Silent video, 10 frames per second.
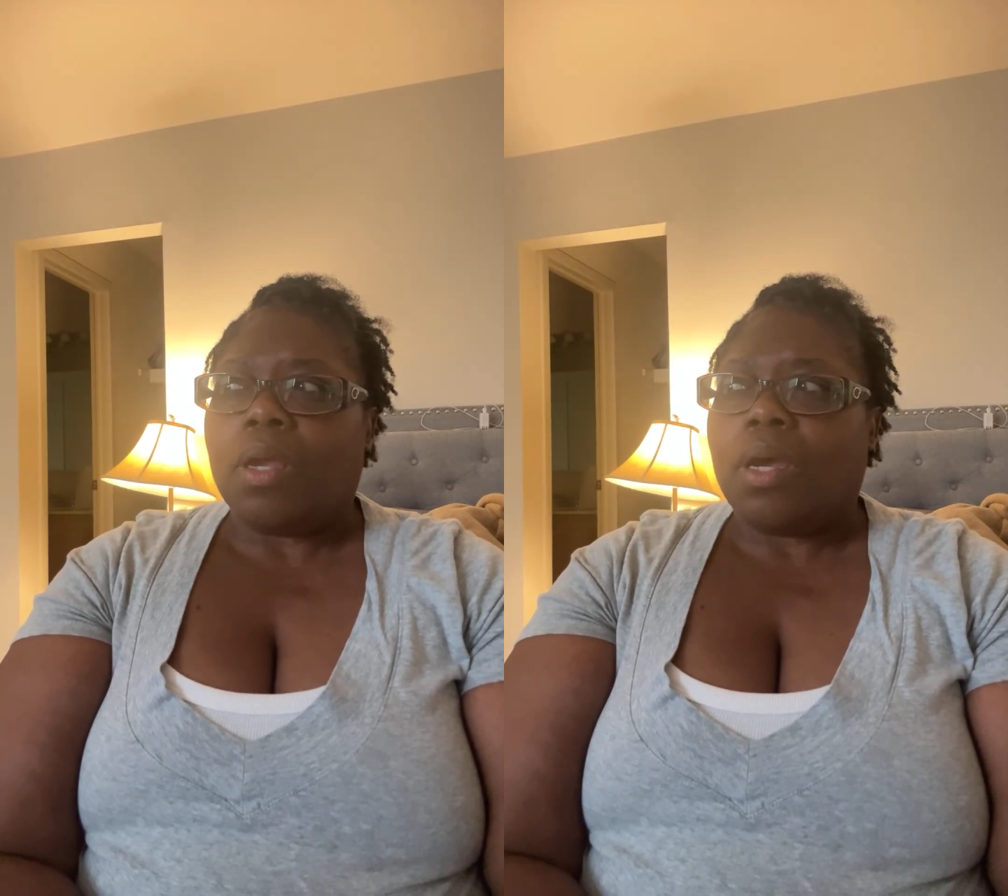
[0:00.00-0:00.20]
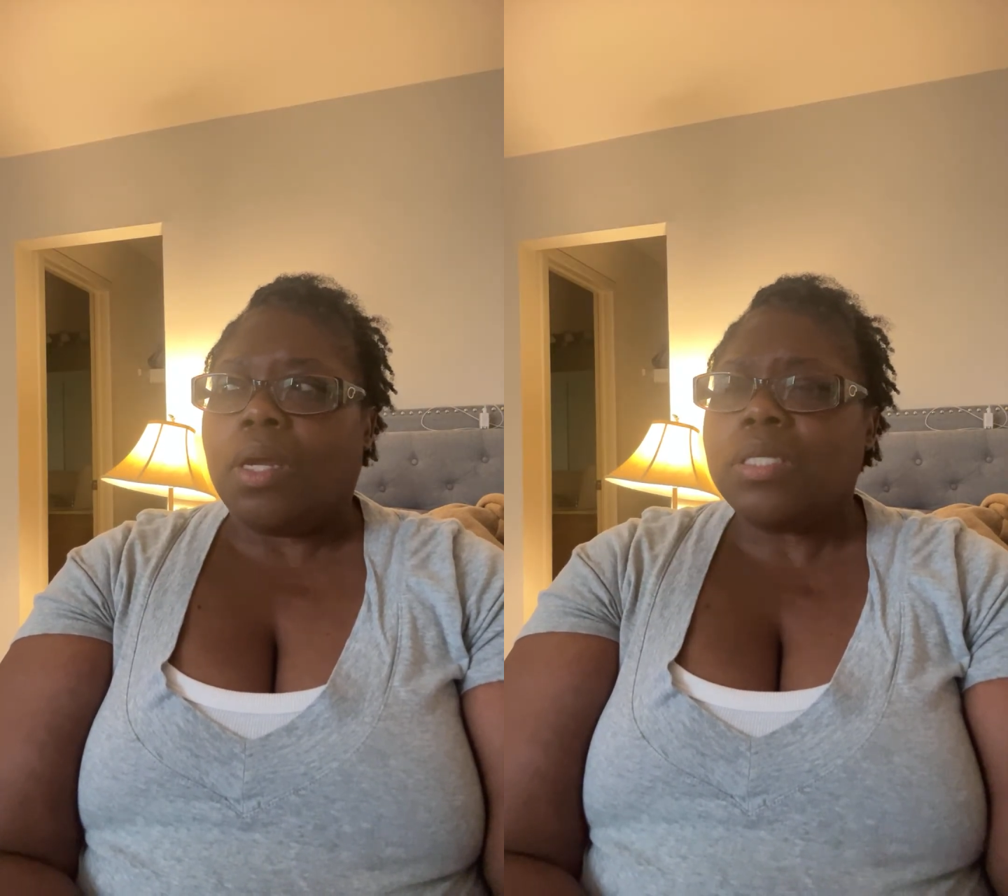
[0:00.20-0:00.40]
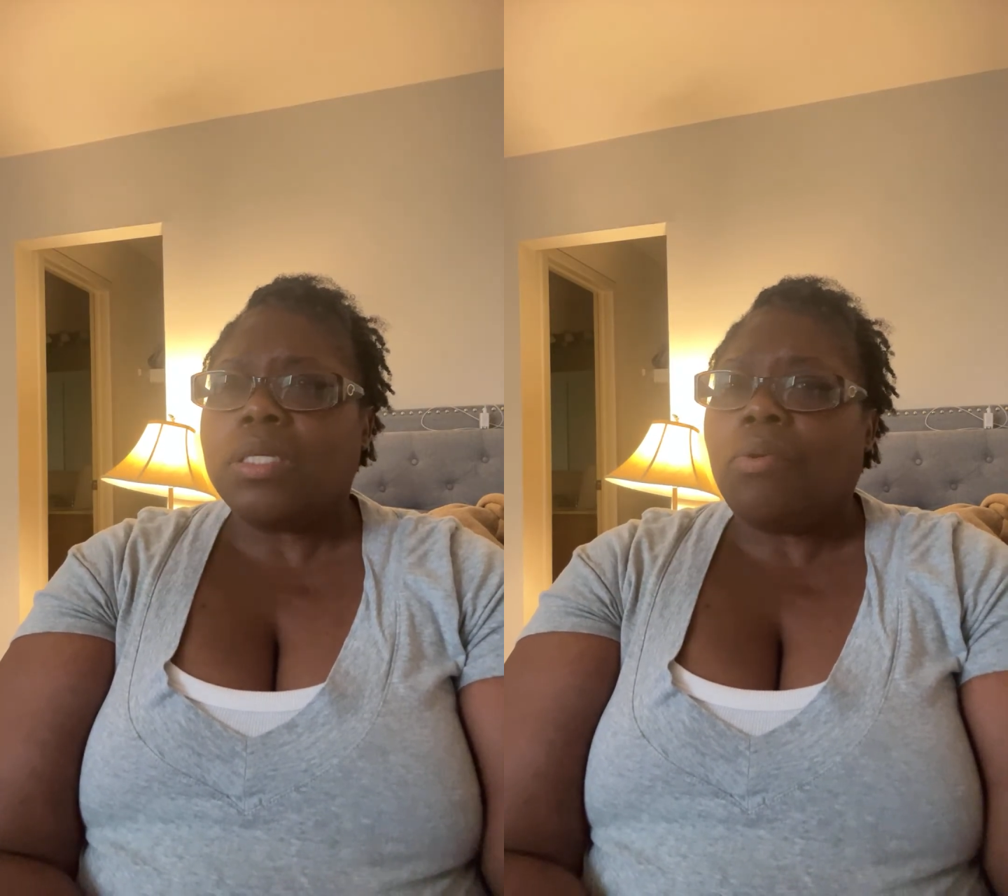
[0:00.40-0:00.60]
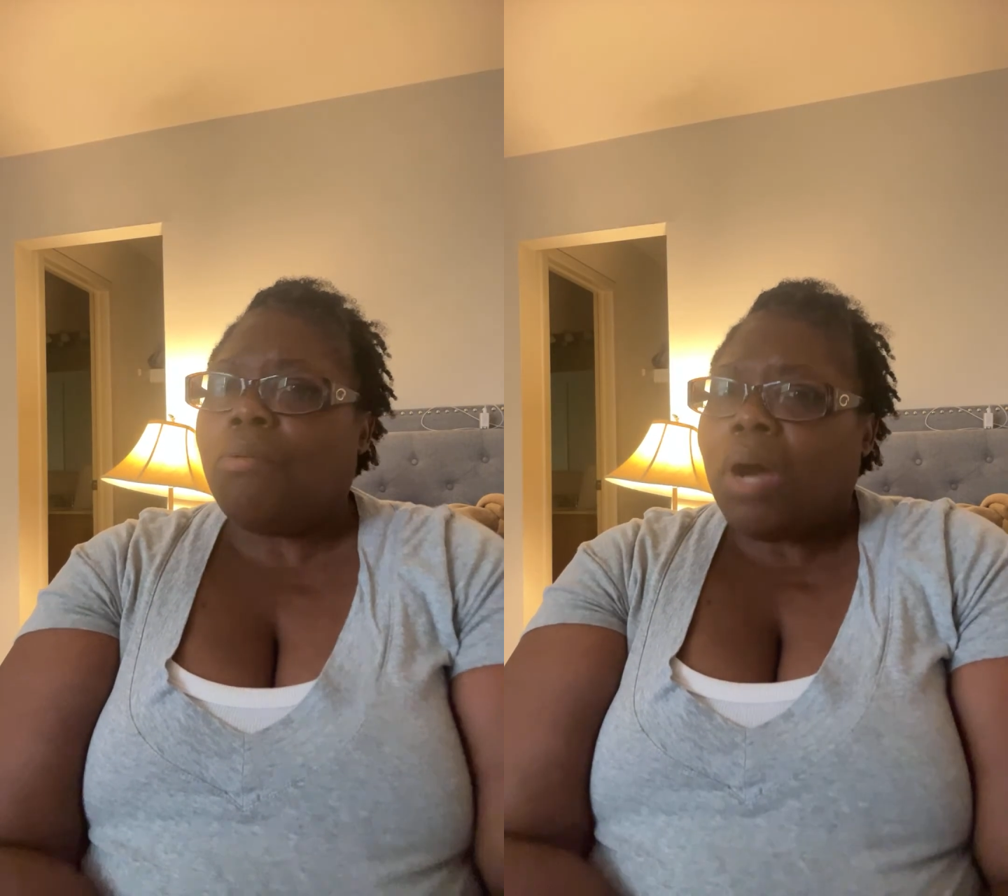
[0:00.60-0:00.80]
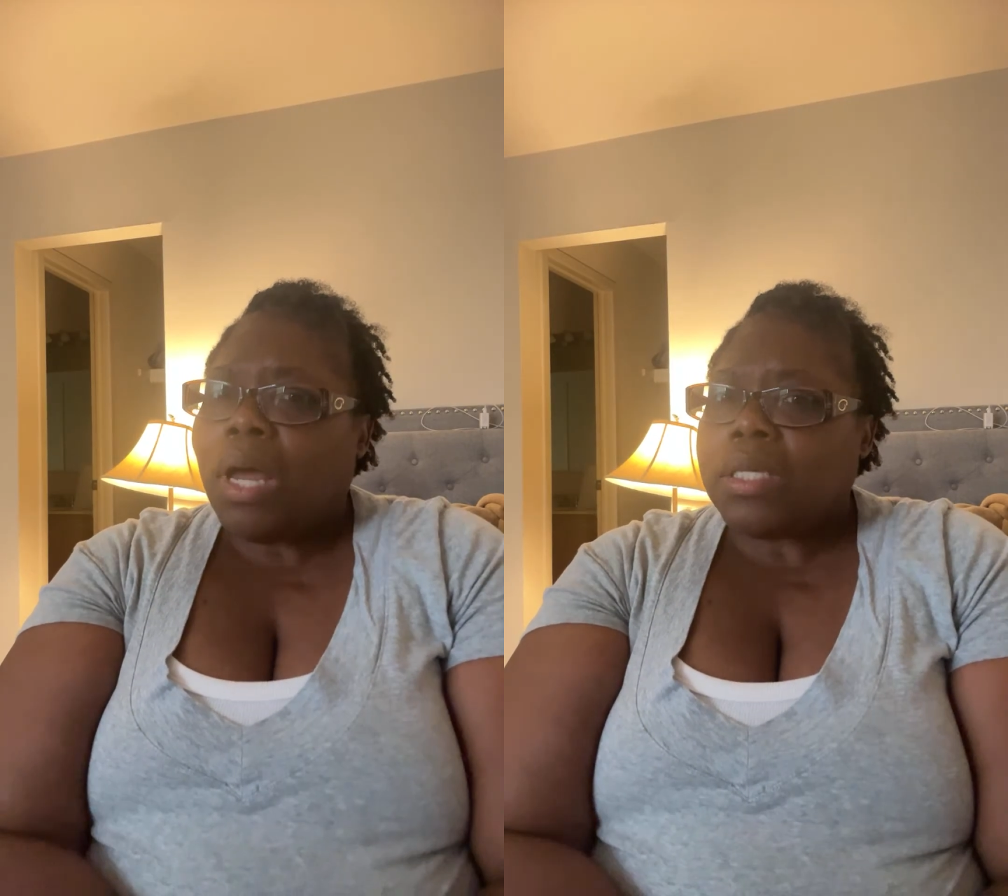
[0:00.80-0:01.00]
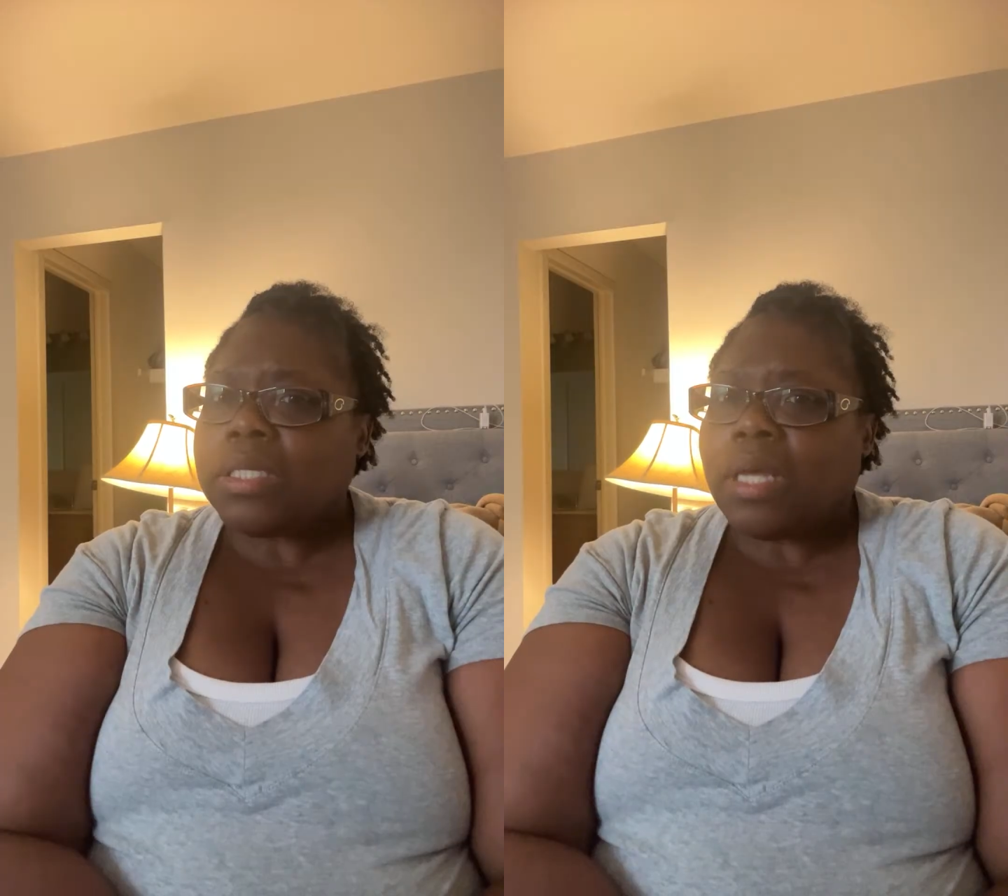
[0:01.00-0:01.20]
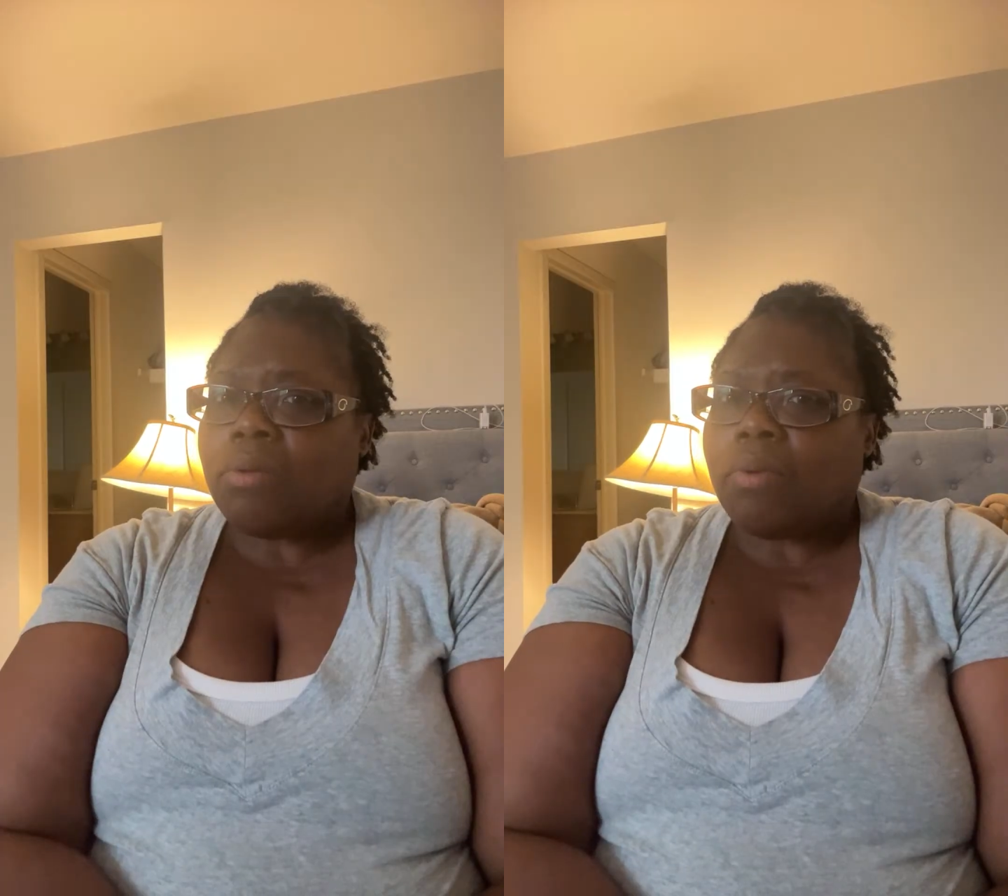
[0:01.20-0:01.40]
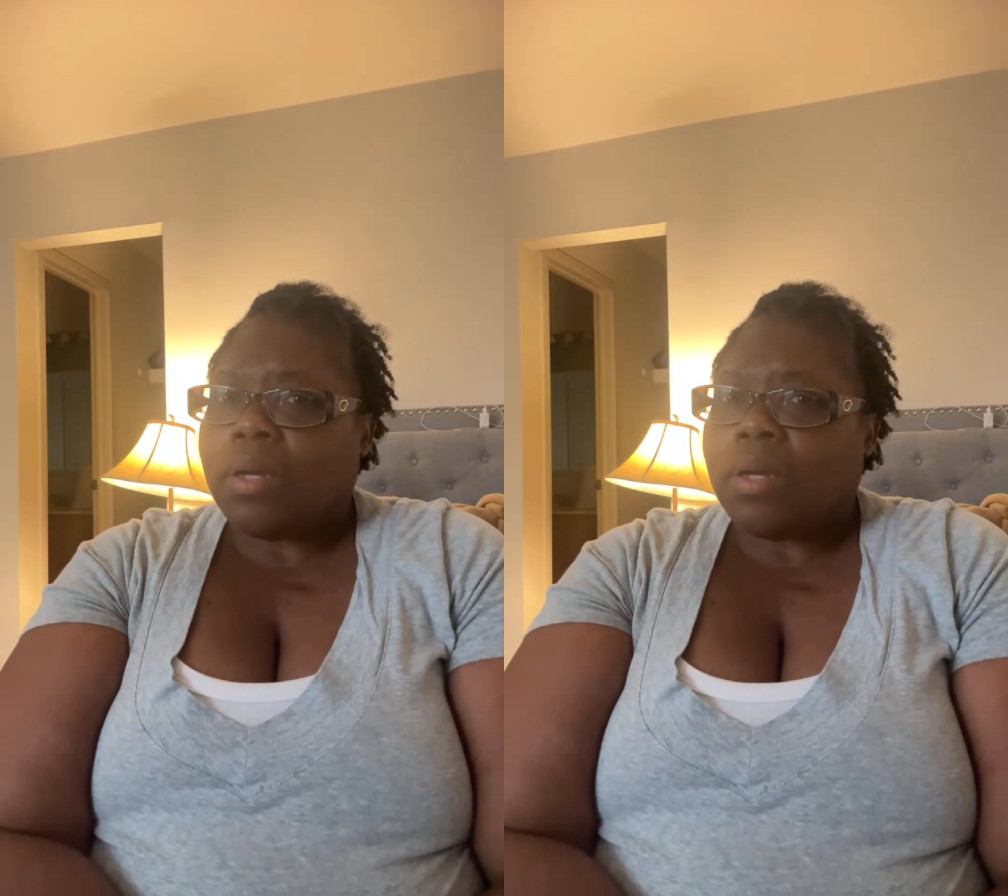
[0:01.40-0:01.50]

And I said, well, why is that